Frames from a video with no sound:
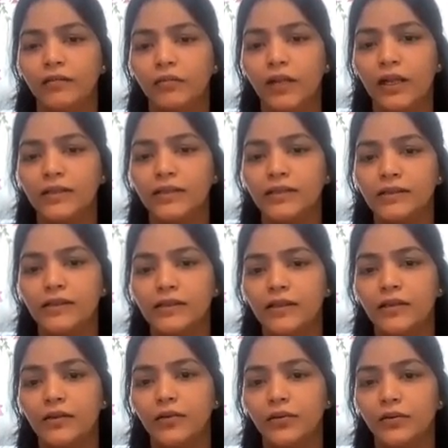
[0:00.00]
plus
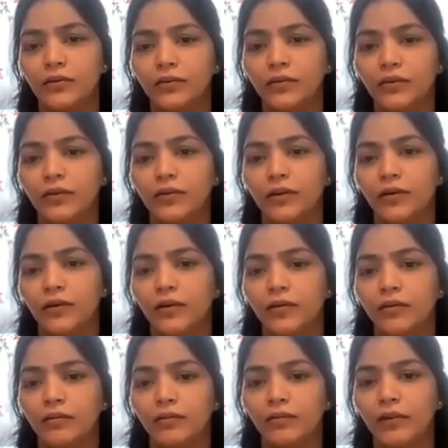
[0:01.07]
0,
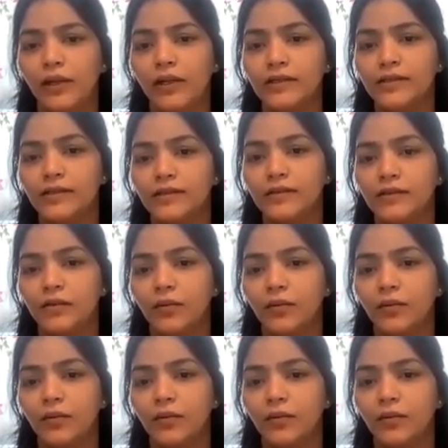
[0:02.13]
plus